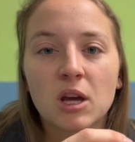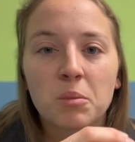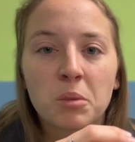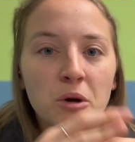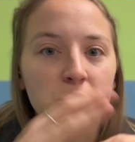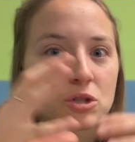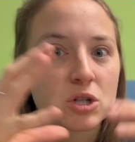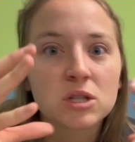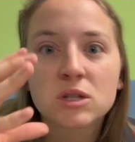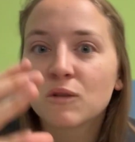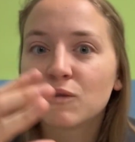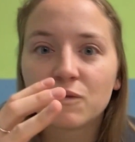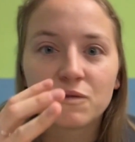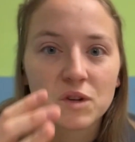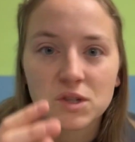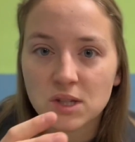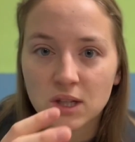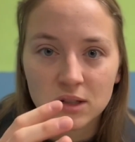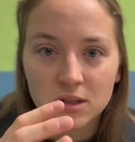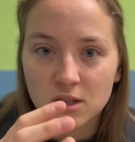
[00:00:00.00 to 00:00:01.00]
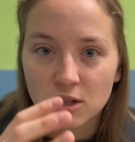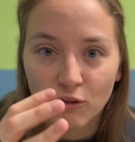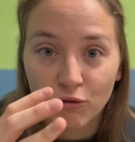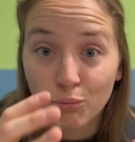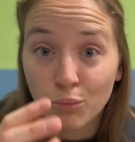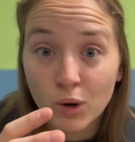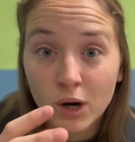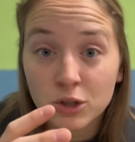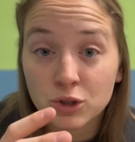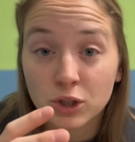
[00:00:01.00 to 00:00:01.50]
about just physics
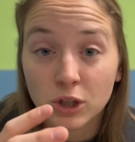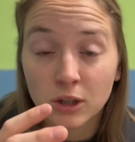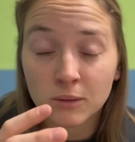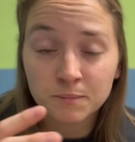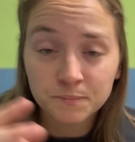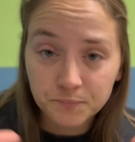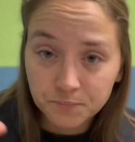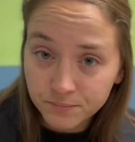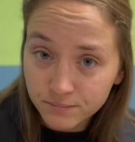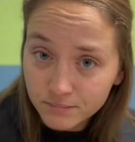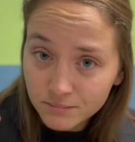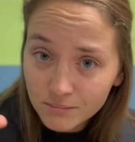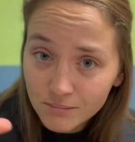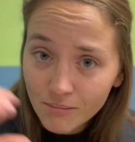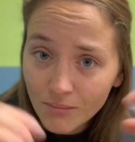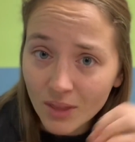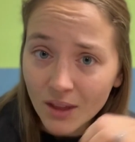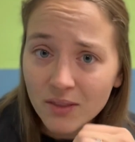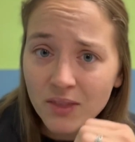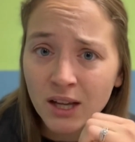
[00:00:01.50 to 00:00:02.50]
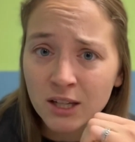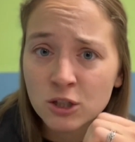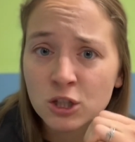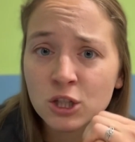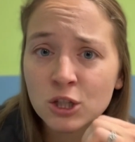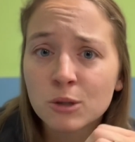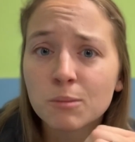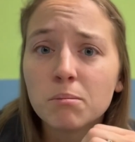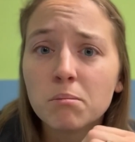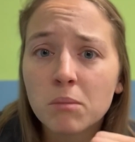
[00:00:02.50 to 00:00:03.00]
of pressure, that
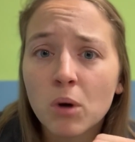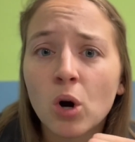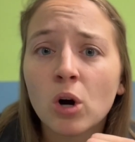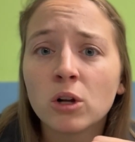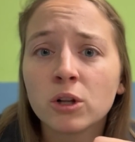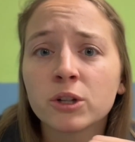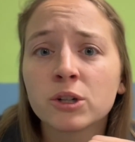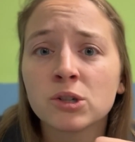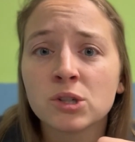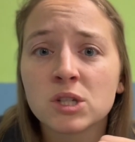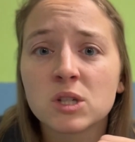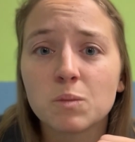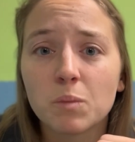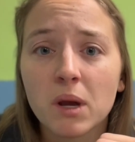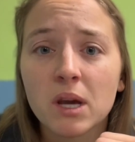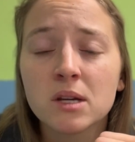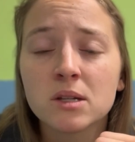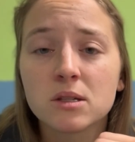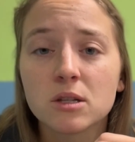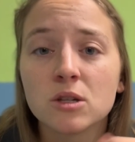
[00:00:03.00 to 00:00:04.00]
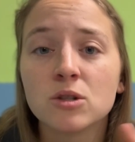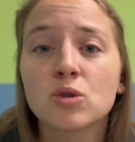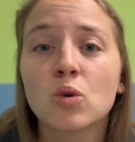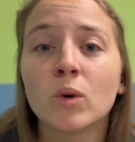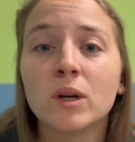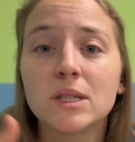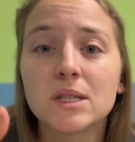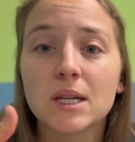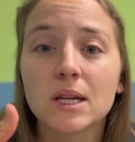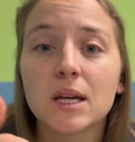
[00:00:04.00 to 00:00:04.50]
smaller space is
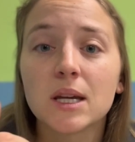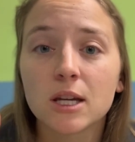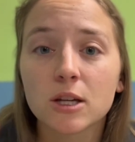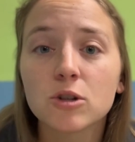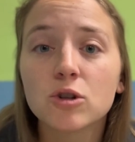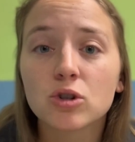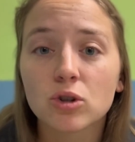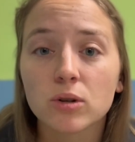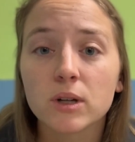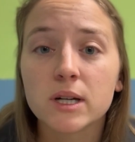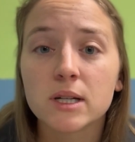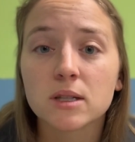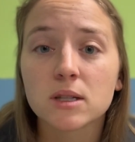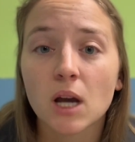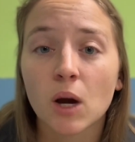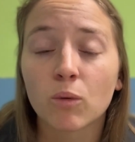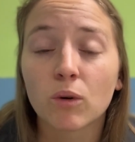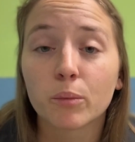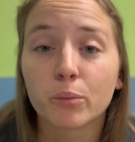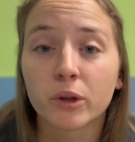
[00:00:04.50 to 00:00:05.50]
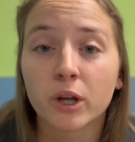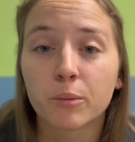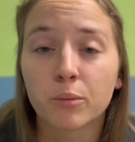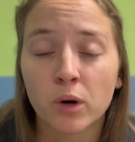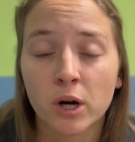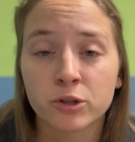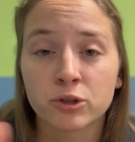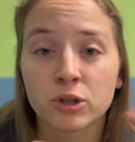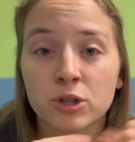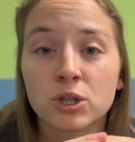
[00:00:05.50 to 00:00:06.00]
going to increase our
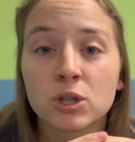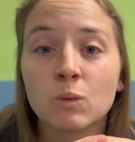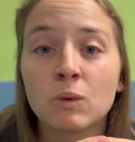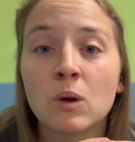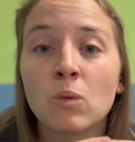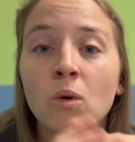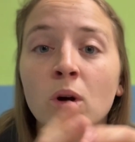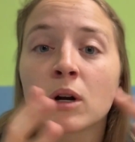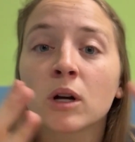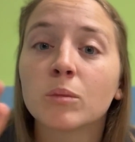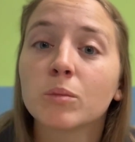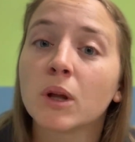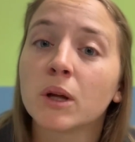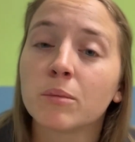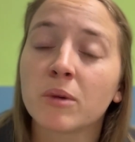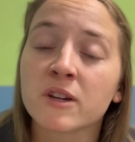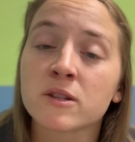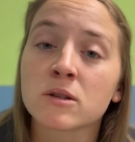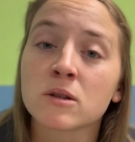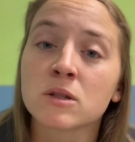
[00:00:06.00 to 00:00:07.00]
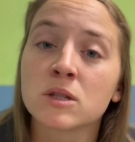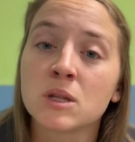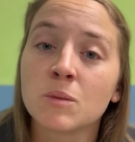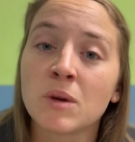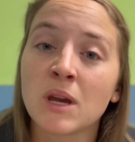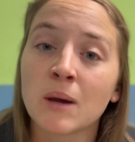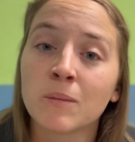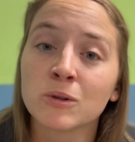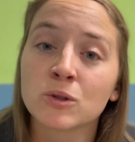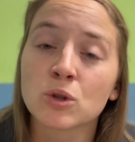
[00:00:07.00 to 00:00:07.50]
blood pressure. So we want our blood vessels
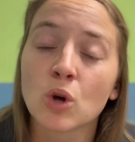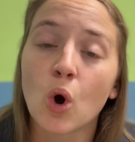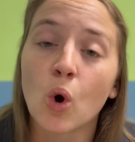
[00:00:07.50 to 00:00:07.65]
to be able to